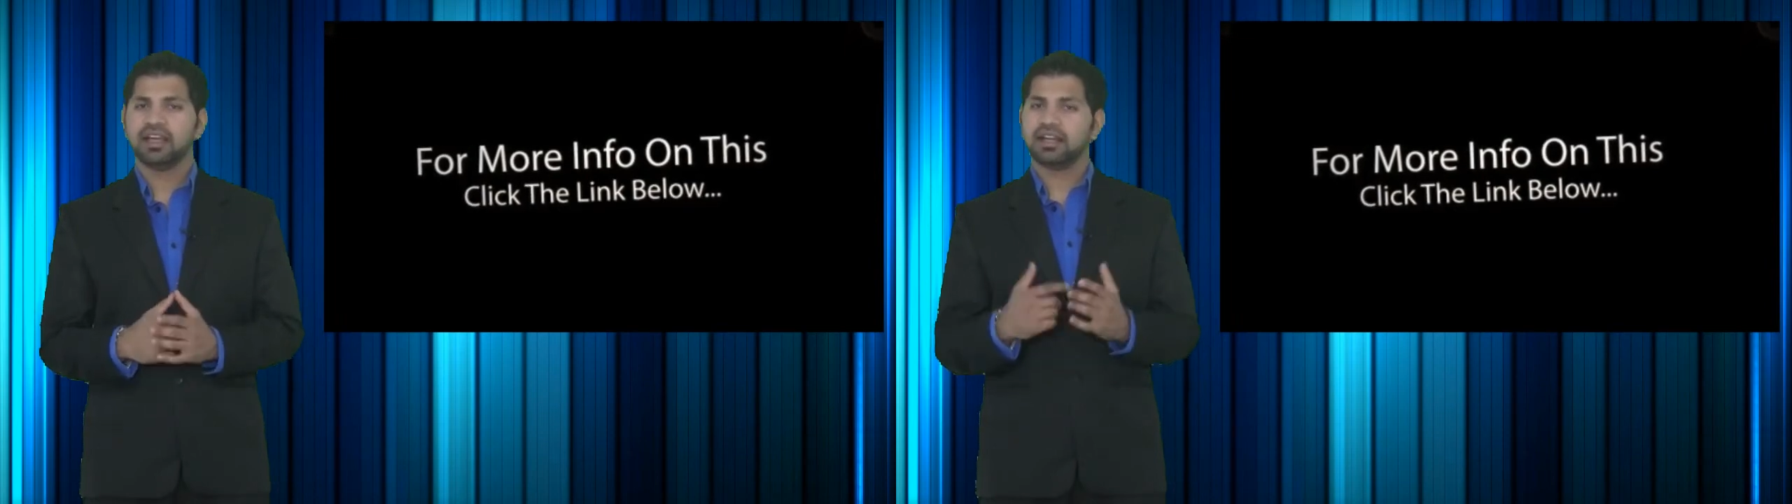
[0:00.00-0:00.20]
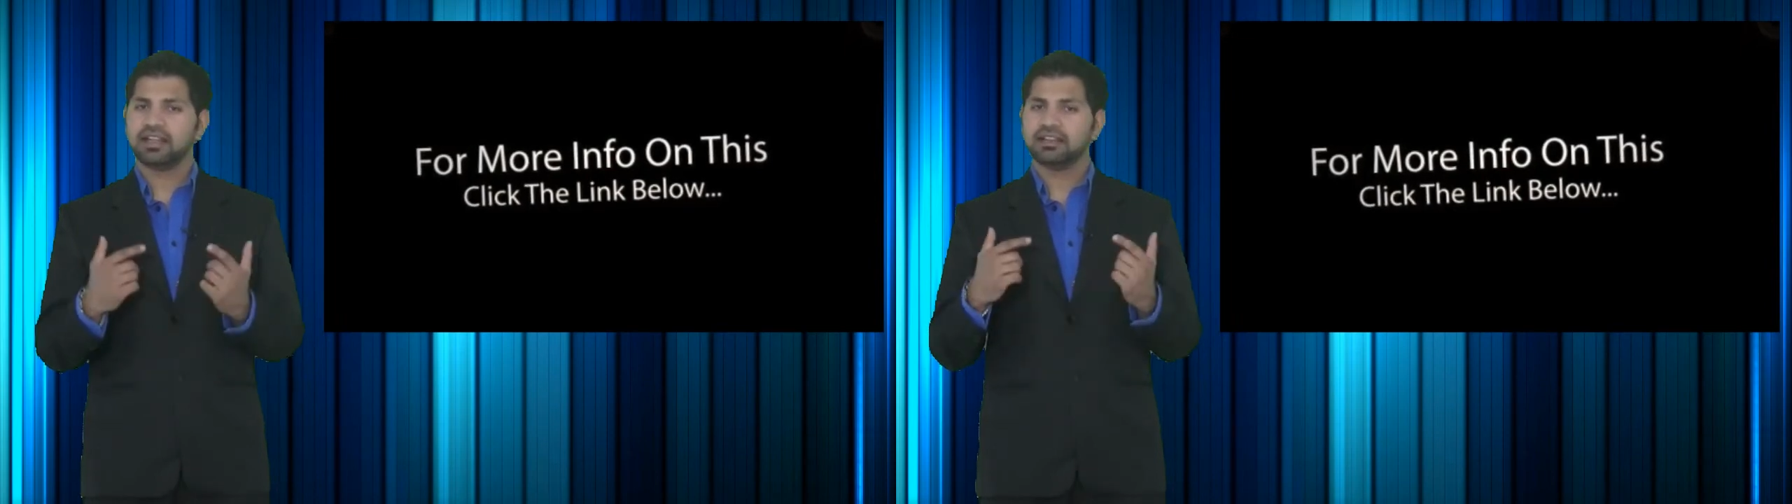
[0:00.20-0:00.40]

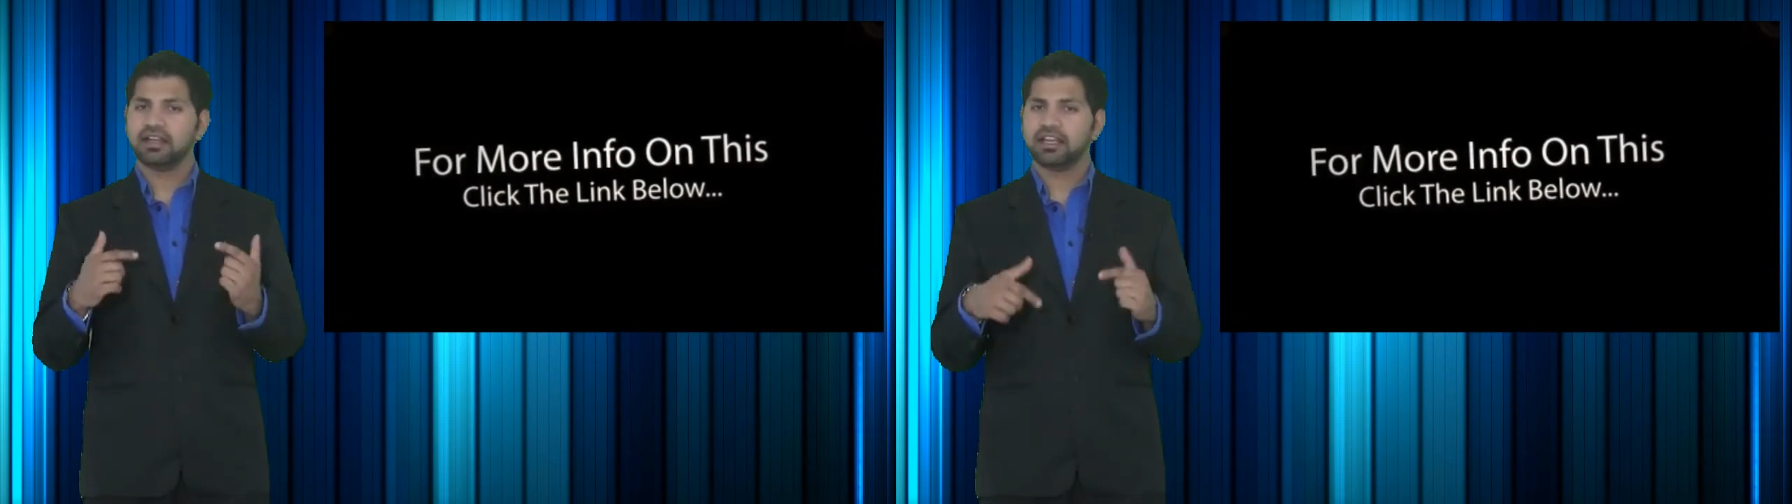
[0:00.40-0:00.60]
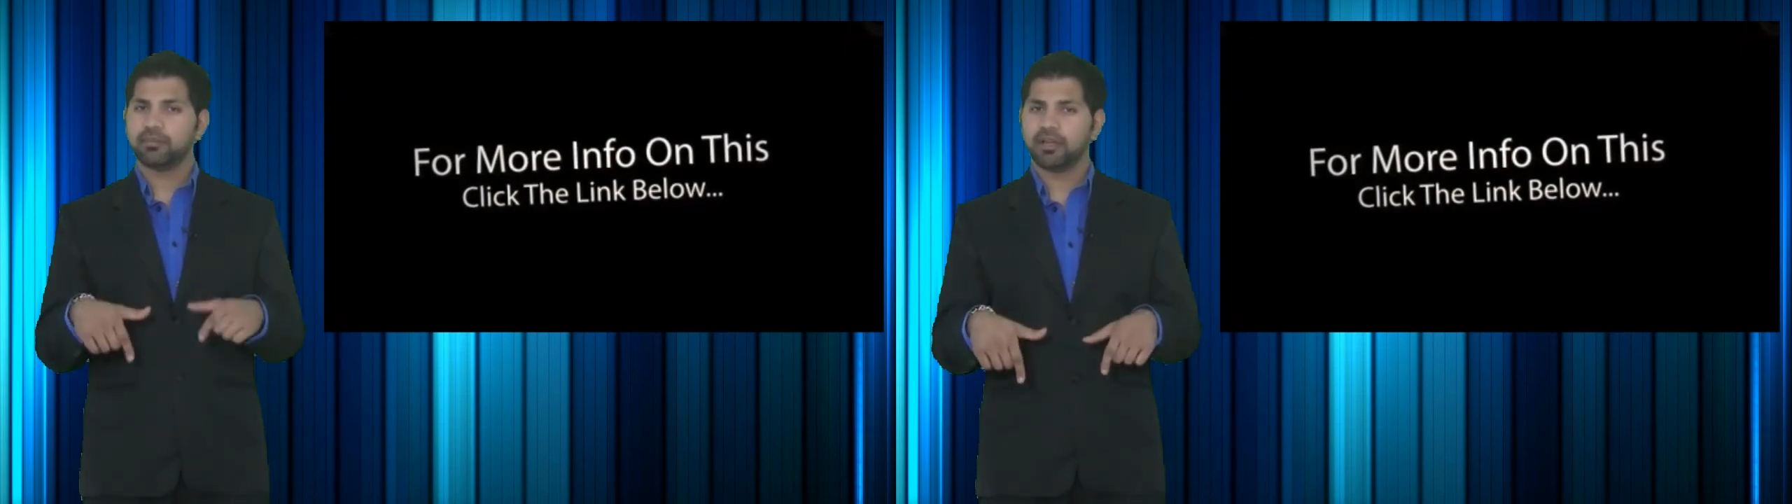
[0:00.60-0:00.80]
click the
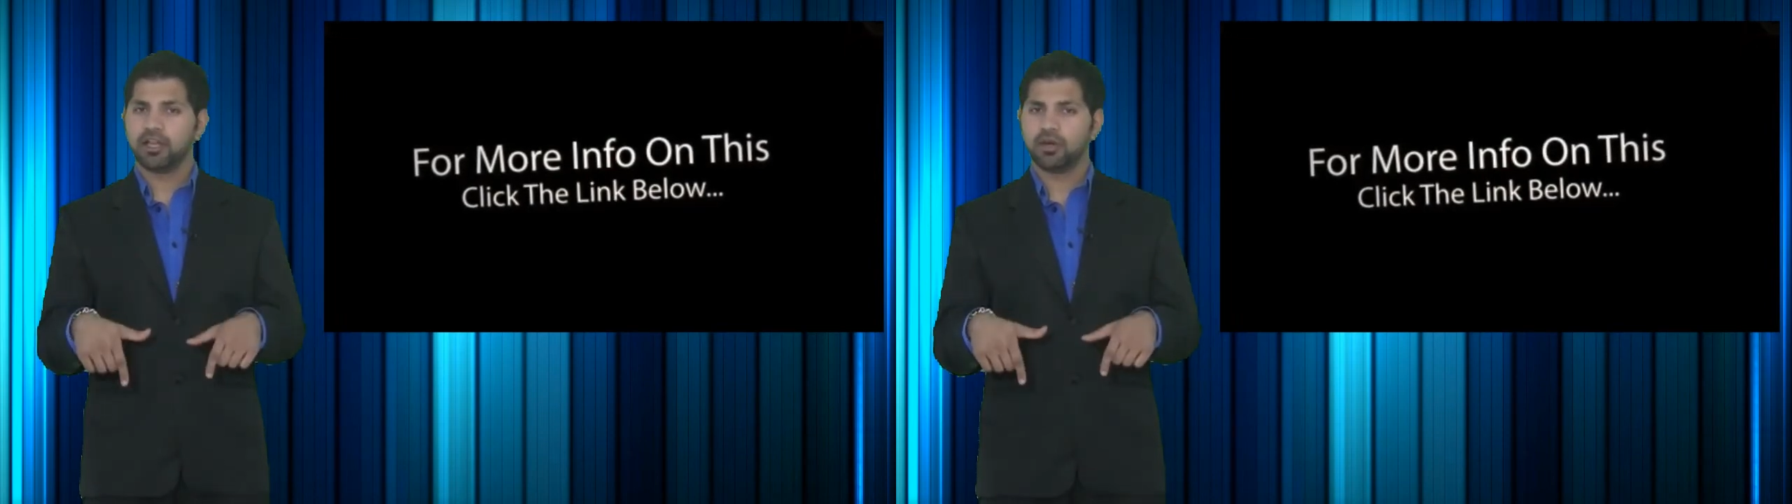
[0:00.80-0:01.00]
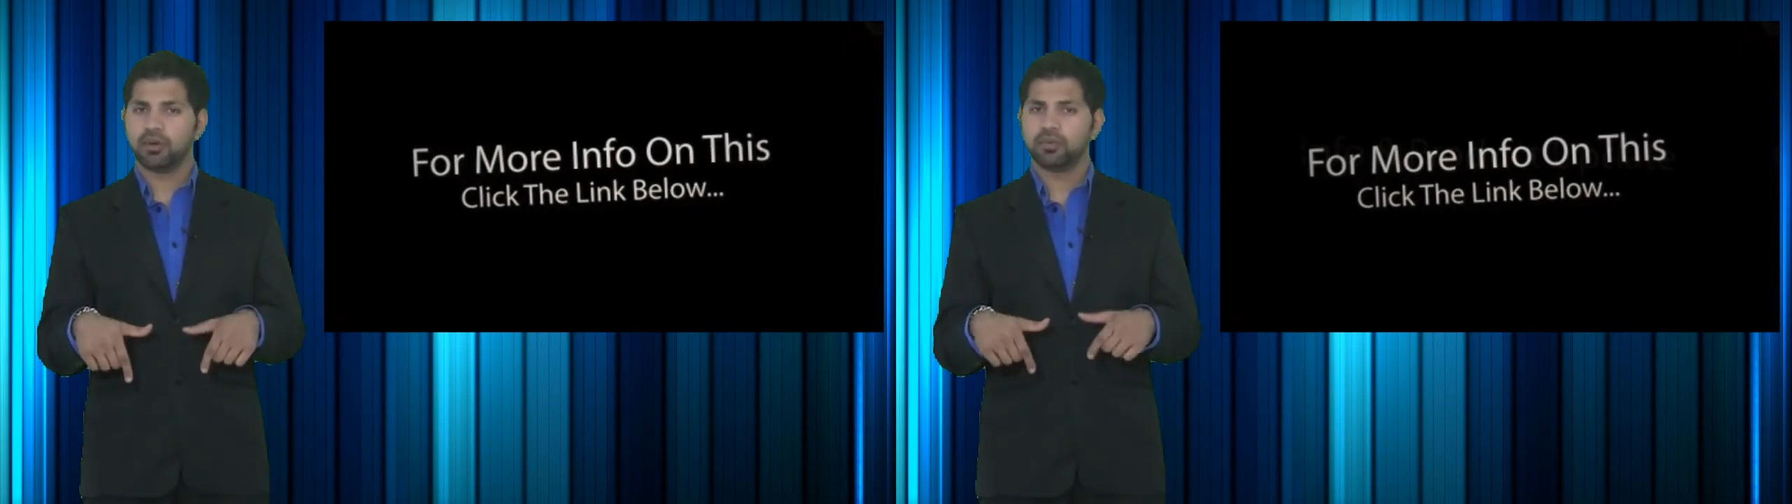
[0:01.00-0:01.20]
link
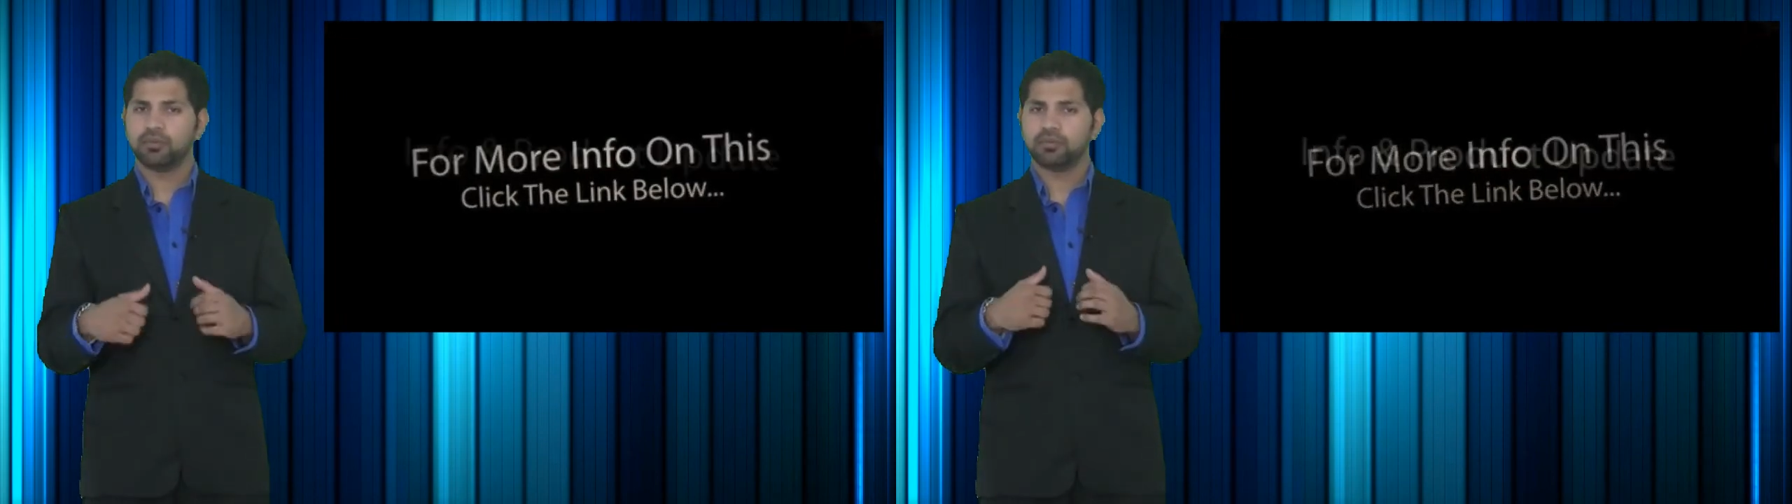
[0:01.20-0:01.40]
below.